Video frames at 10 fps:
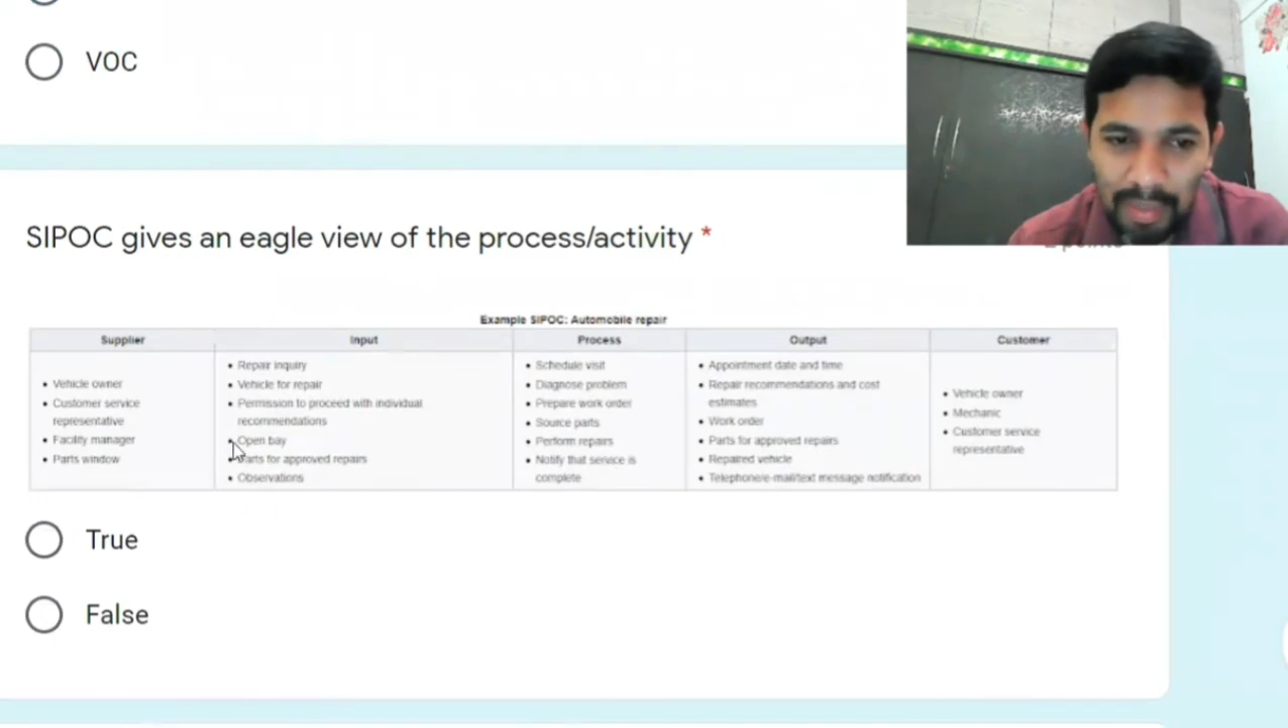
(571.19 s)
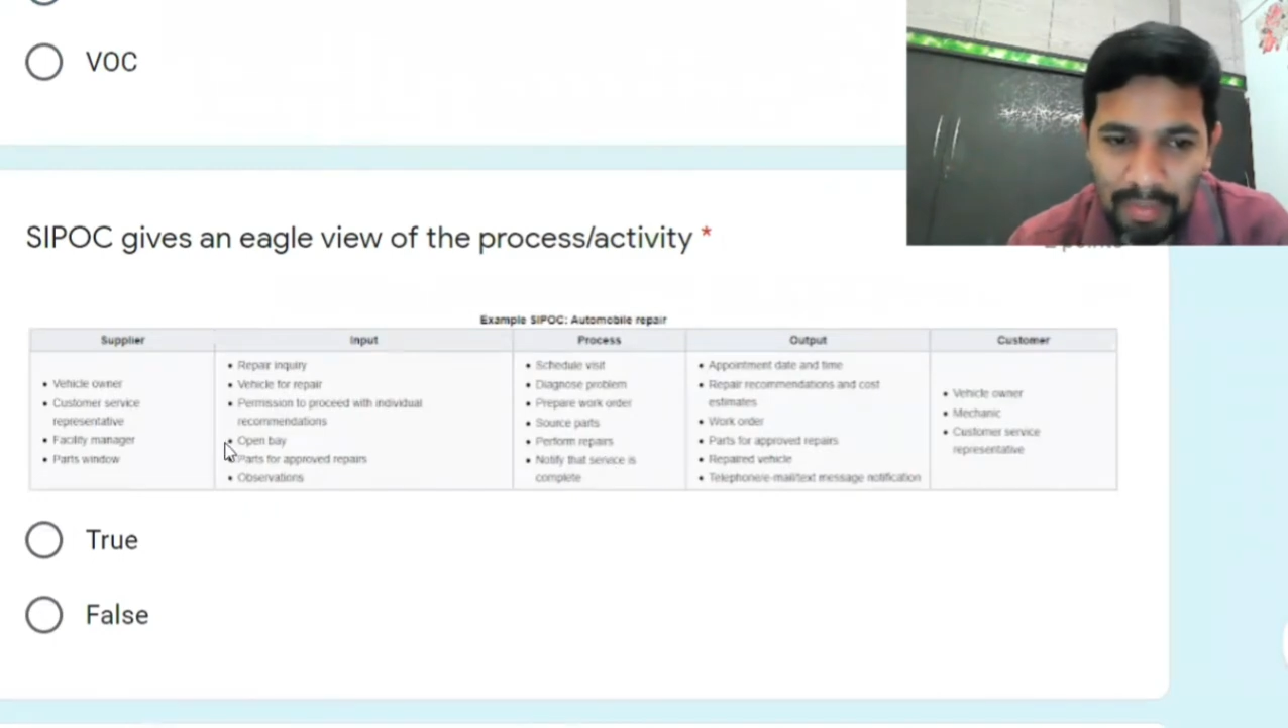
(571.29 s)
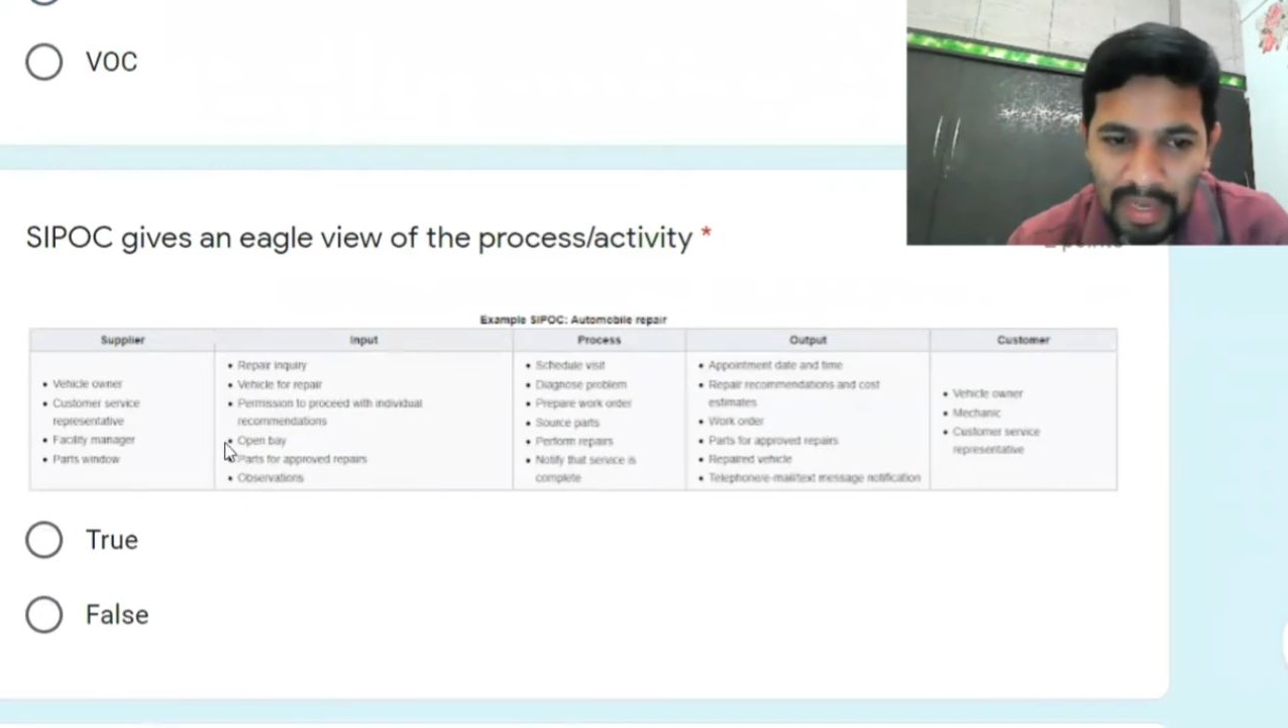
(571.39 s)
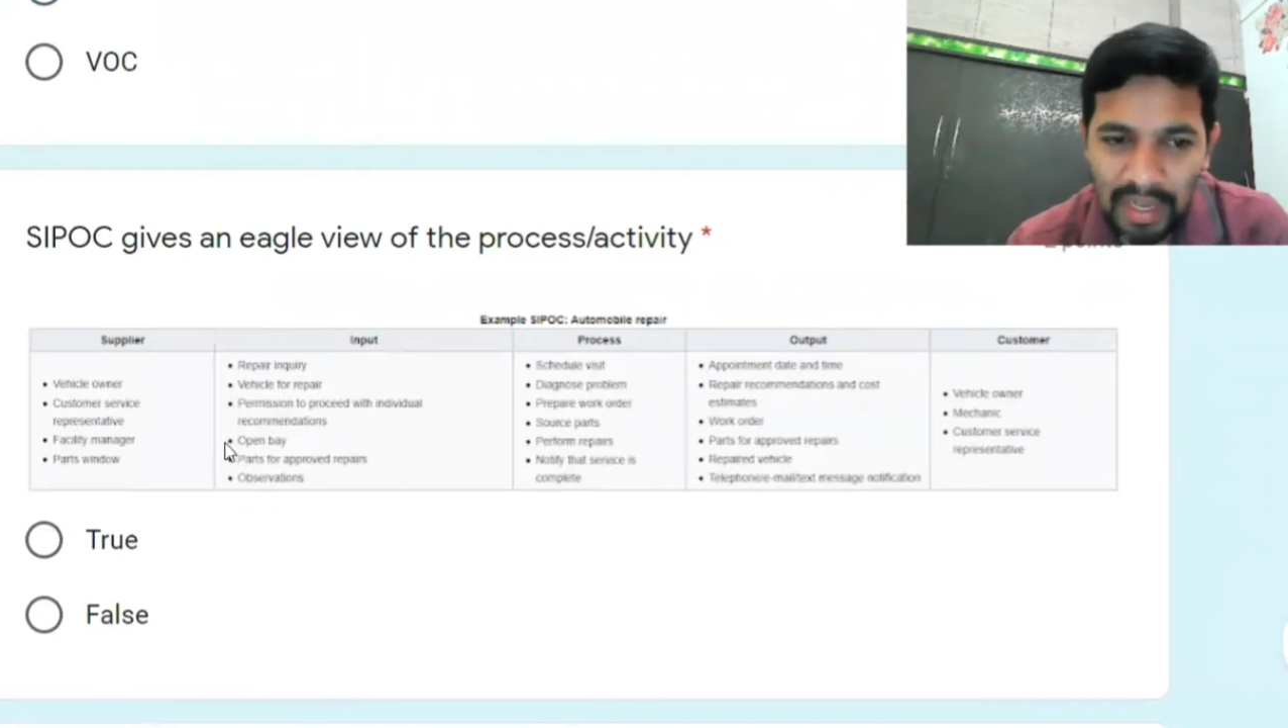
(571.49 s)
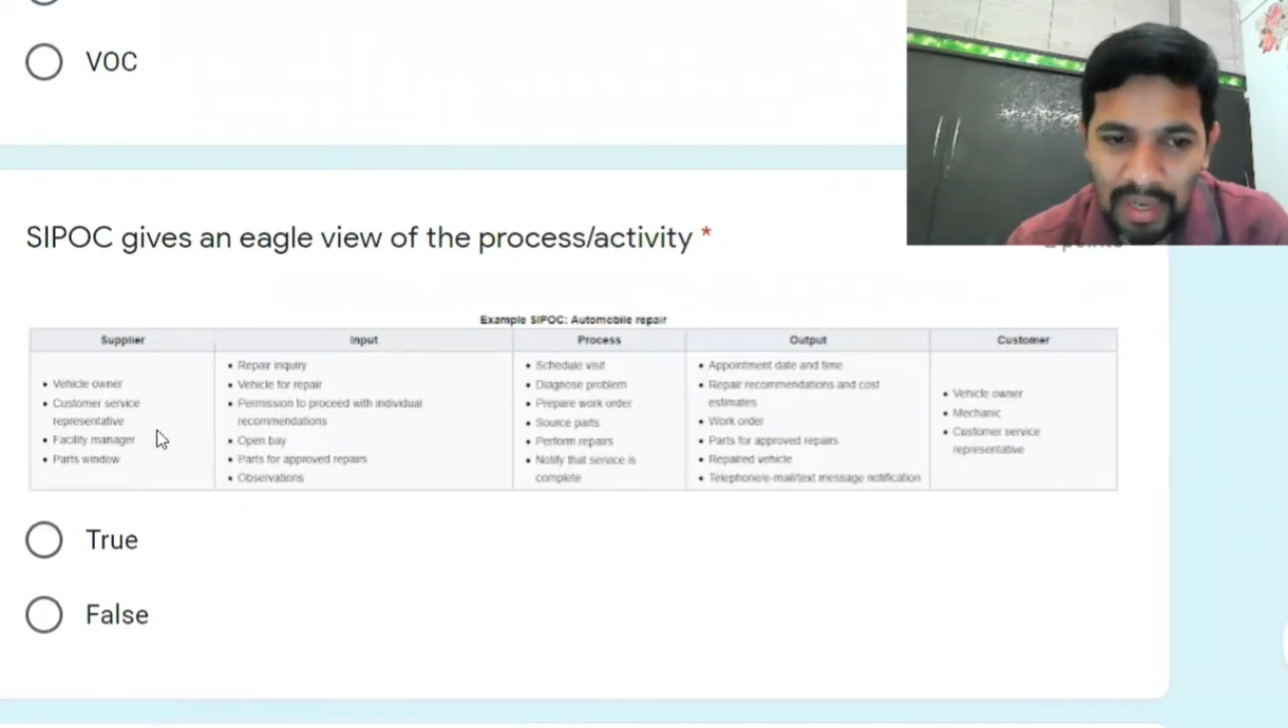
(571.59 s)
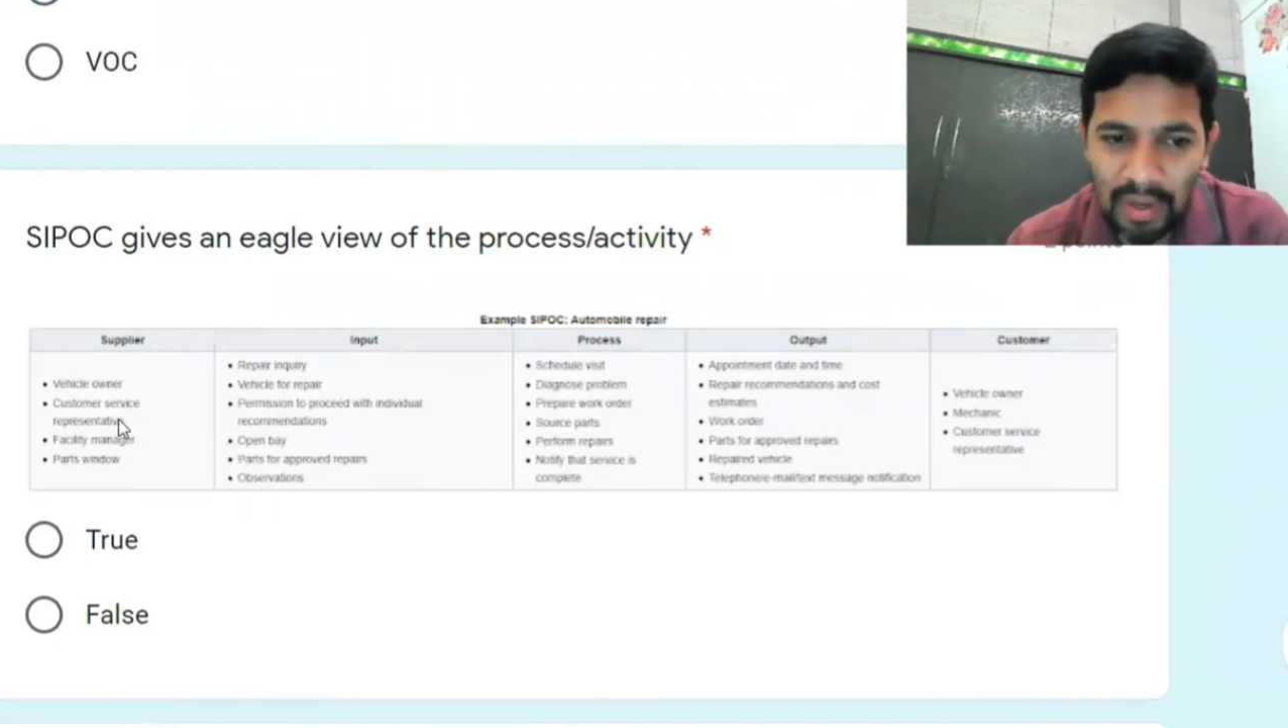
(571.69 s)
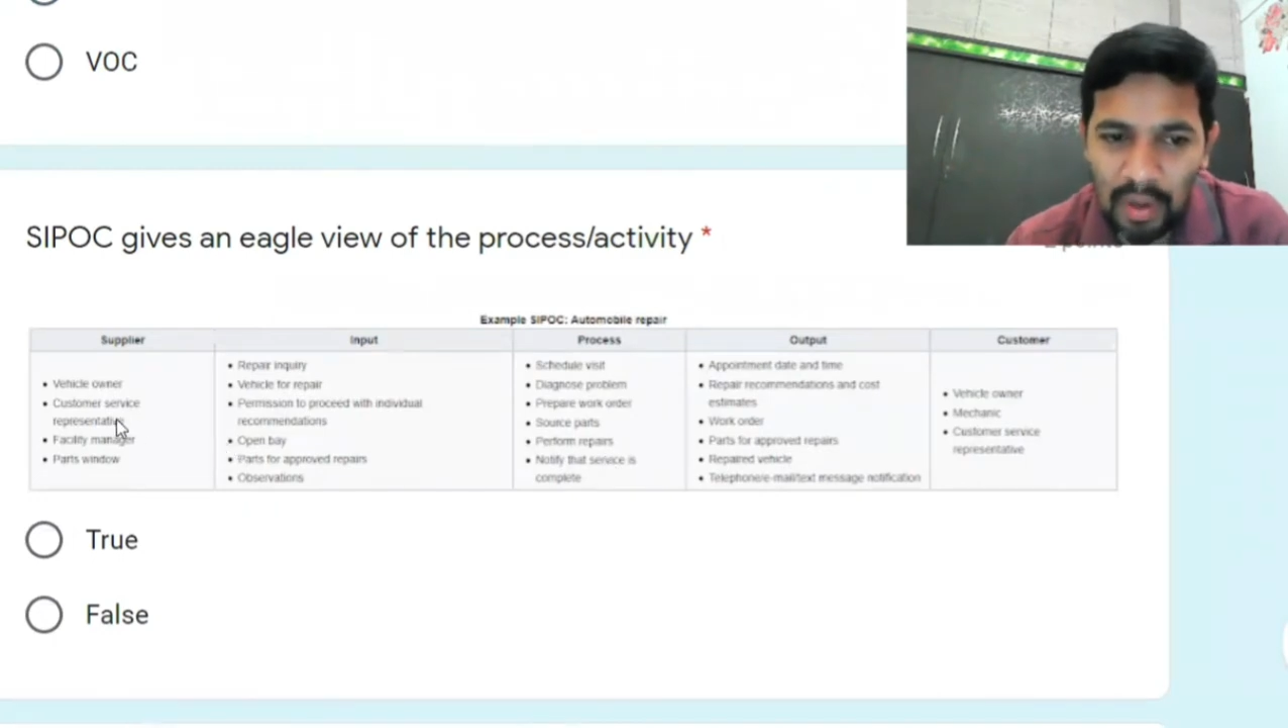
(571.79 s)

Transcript: supplier